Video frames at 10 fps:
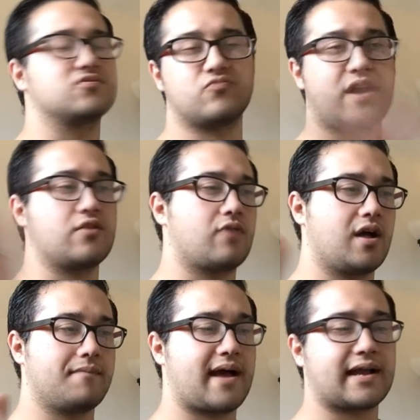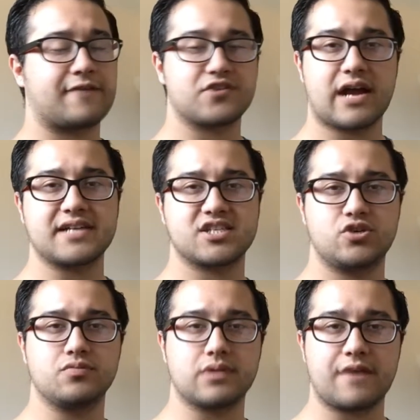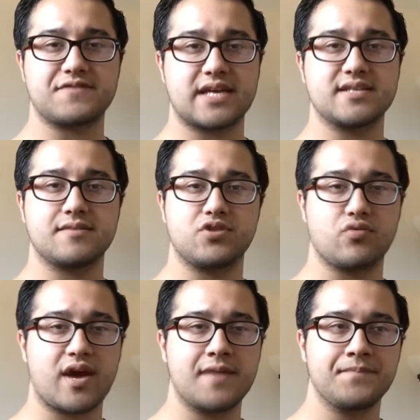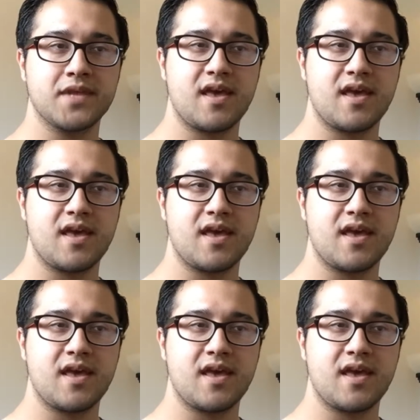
way a while back, after Ice Cube left N.W.A.